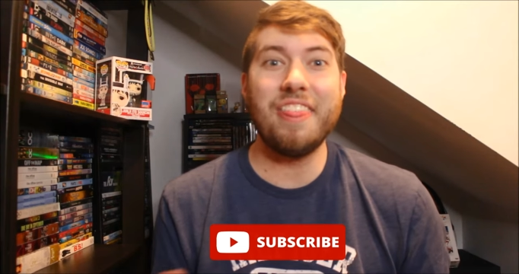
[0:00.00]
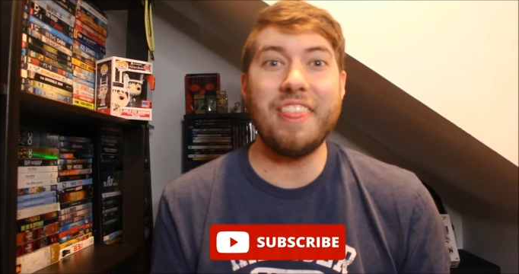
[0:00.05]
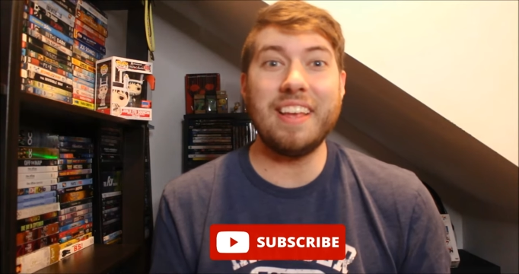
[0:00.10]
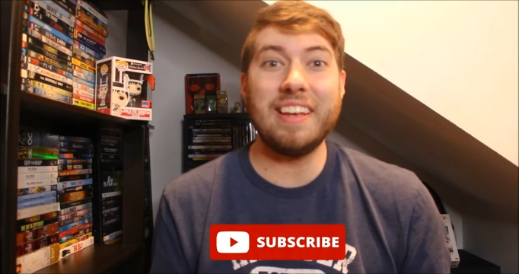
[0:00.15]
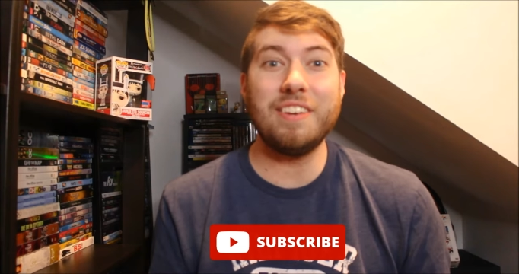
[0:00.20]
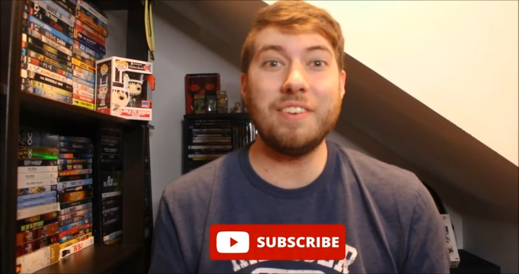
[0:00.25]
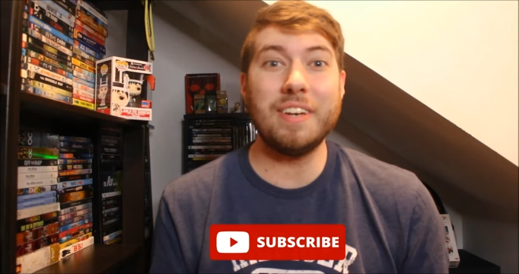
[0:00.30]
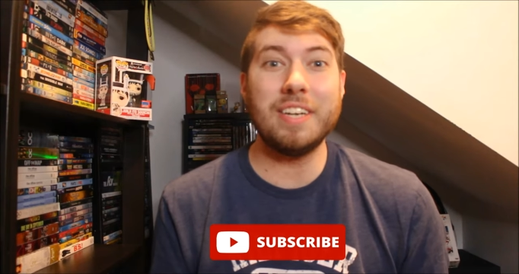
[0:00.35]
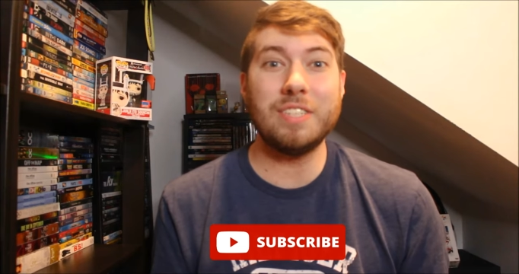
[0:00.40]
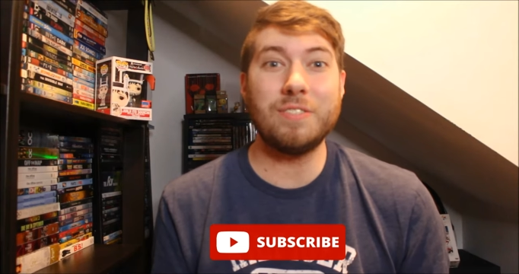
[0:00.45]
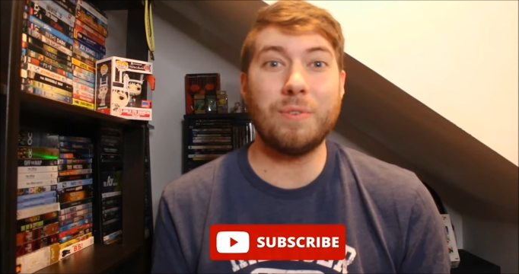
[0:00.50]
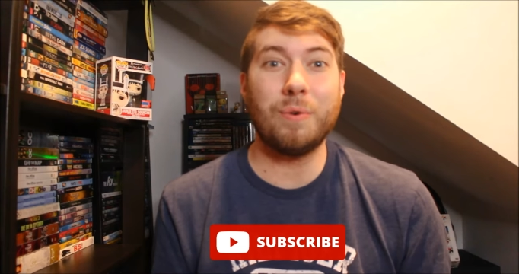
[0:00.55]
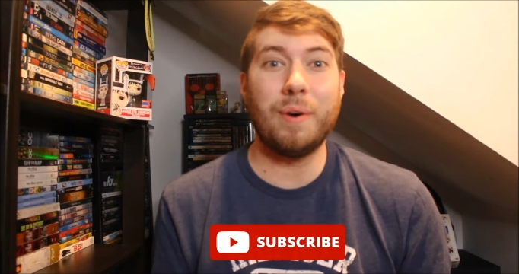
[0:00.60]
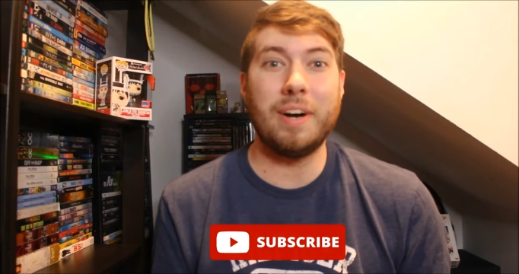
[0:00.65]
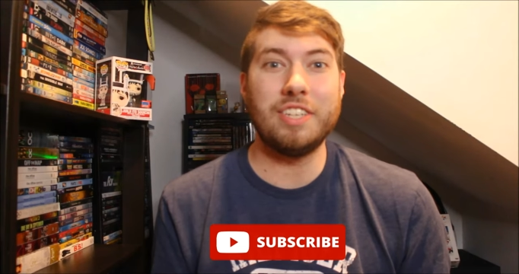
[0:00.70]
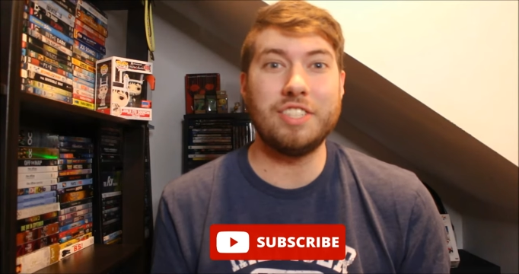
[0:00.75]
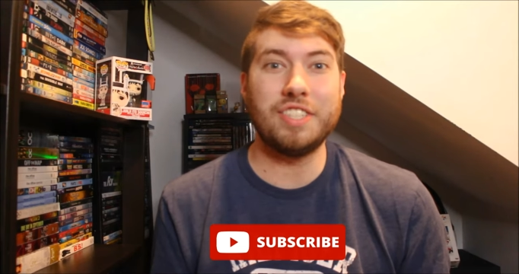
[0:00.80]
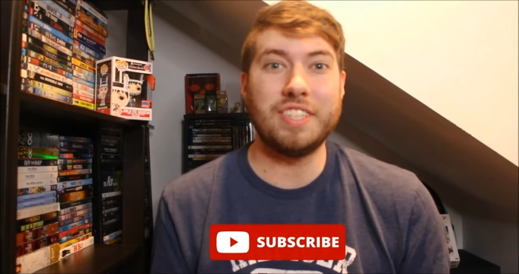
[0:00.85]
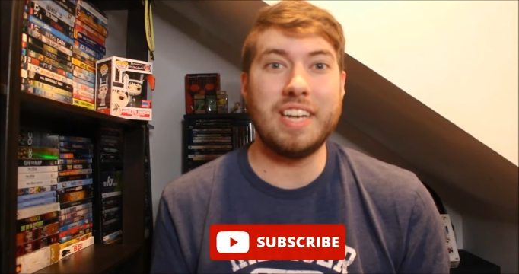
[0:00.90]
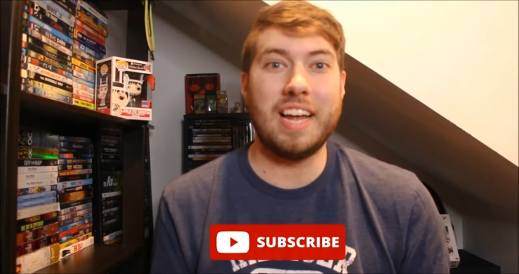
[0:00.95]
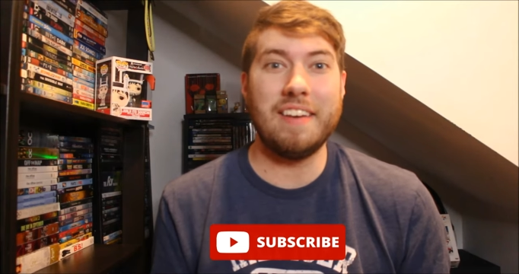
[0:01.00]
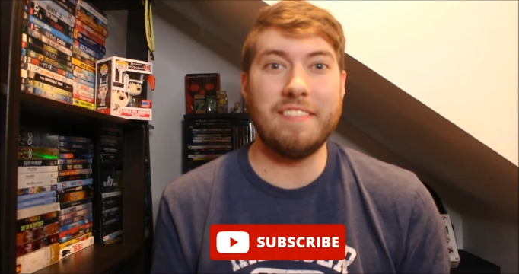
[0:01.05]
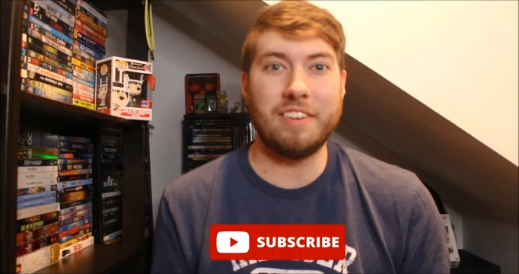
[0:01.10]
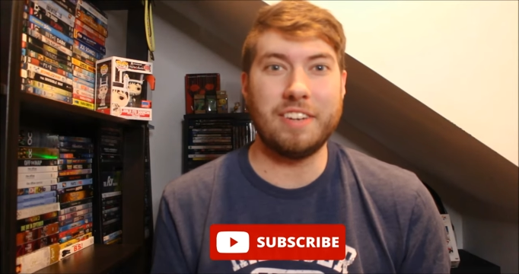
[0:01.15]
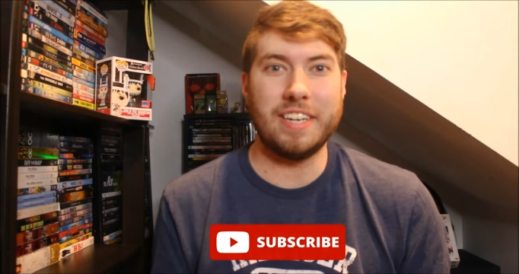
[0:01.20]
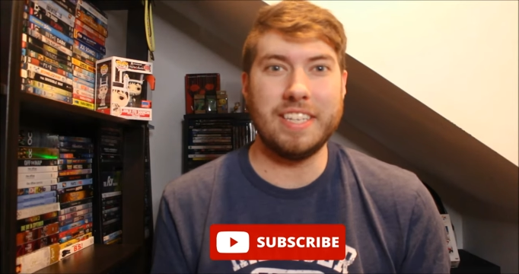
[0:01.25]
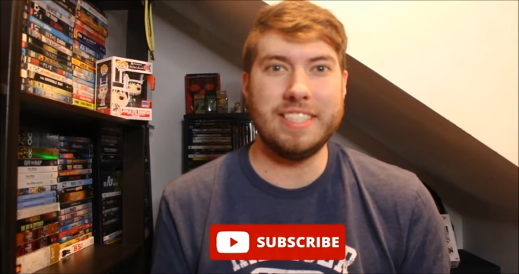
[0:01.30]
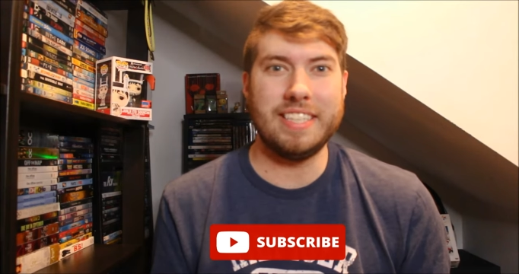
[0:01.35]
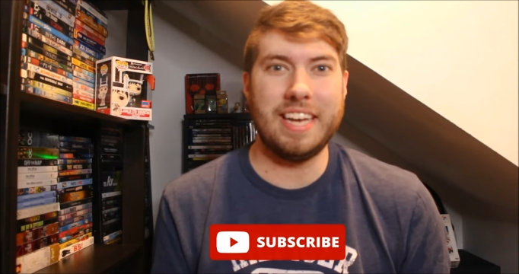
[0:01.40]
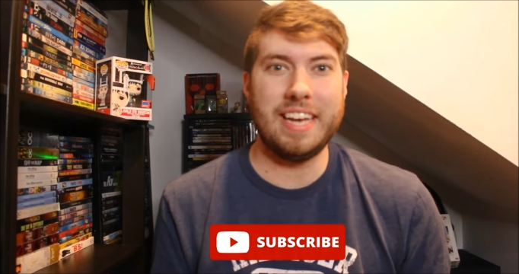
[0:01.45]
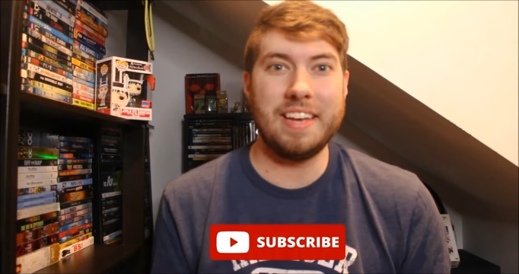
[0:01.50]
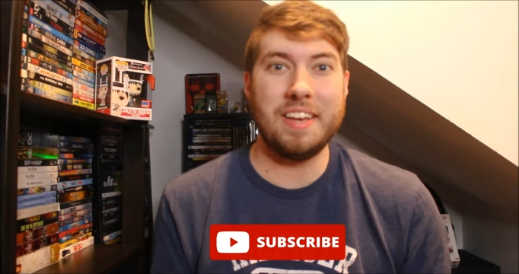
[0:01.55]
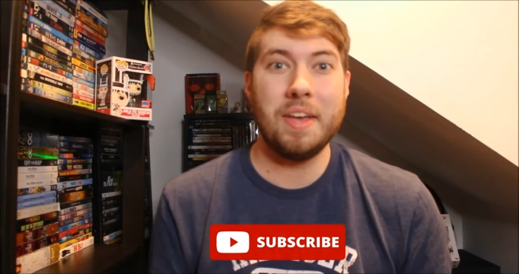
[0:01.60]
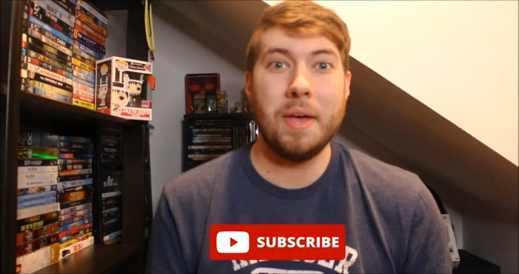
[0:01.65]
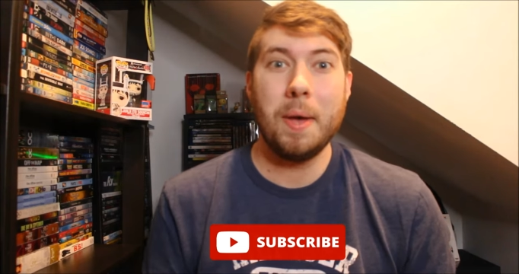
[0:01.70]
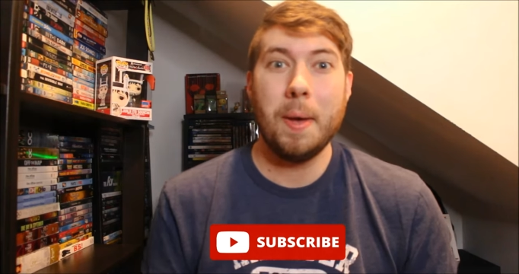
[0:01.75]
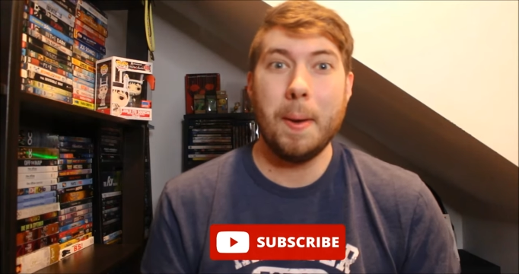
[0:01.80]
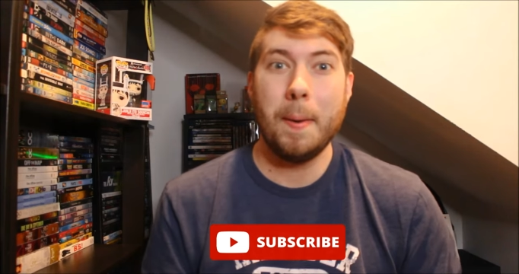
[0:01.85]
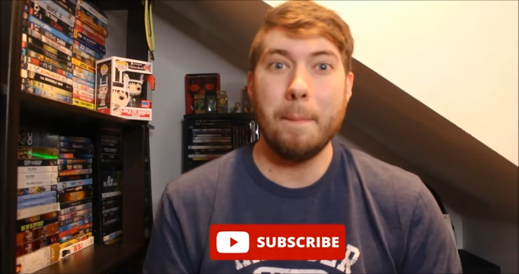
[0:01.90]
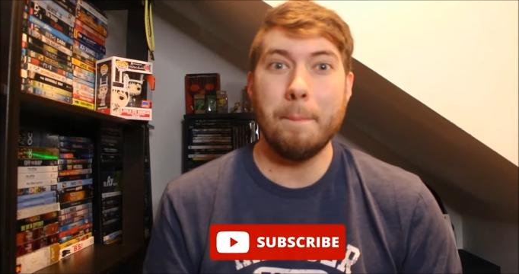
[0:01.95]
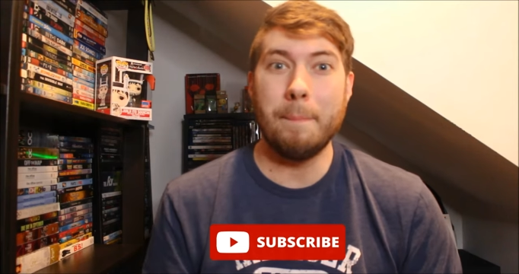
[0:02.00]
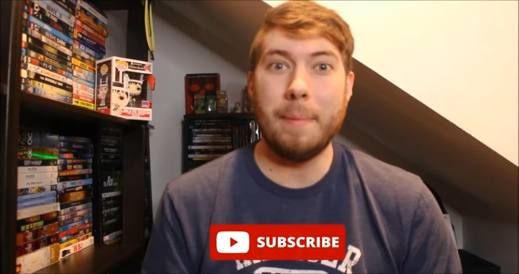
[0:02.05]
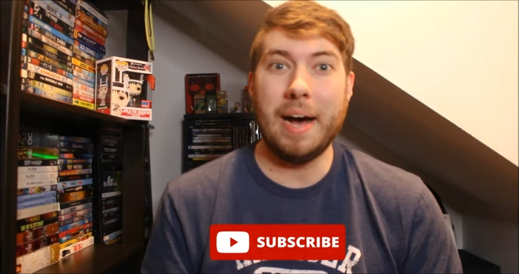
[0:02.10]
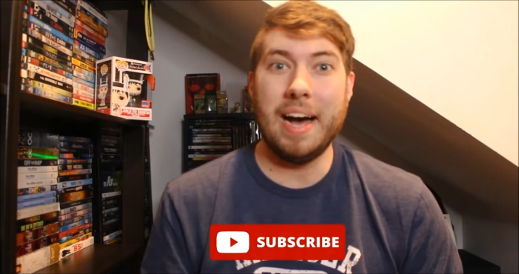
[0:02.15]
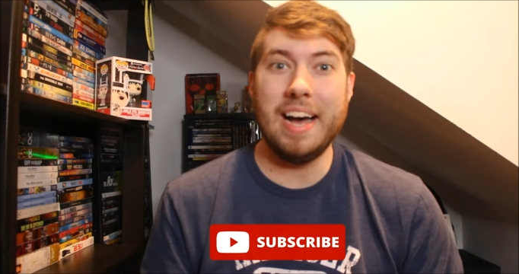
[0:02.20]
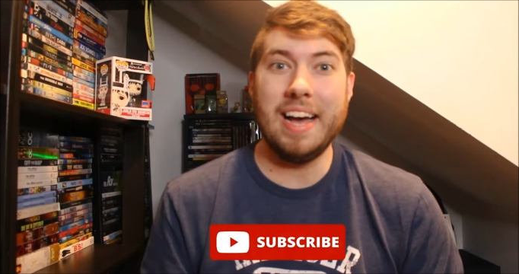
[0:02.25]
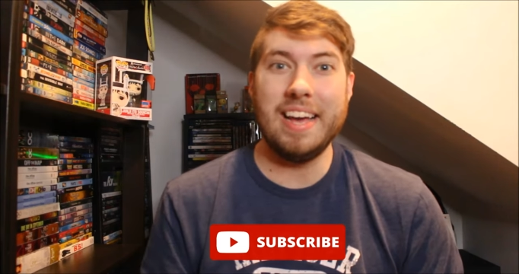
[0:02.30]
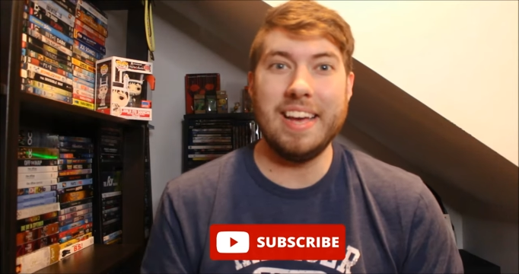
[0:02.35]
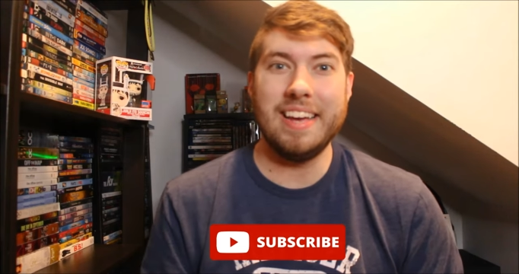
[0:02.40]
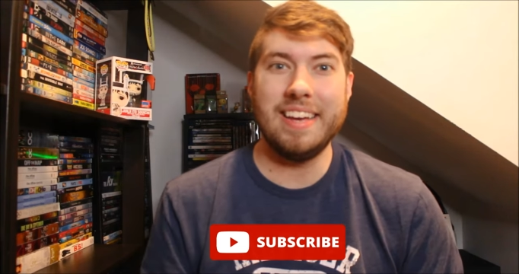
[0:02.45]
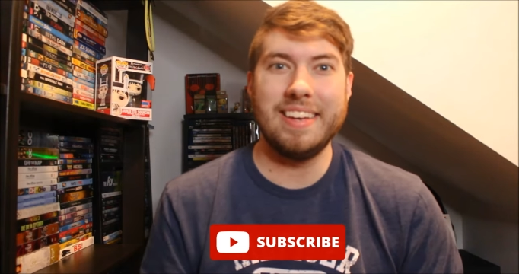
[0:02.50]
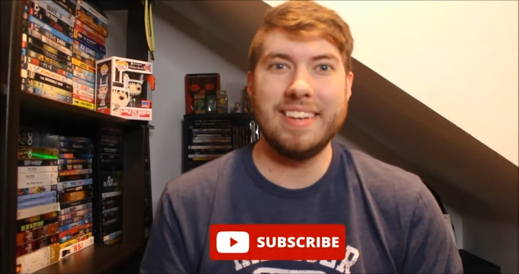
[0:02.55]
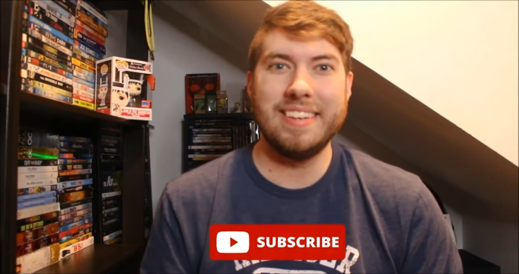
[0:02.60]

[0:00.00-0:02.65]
Thank you guys for watching, and have a great day. Bye!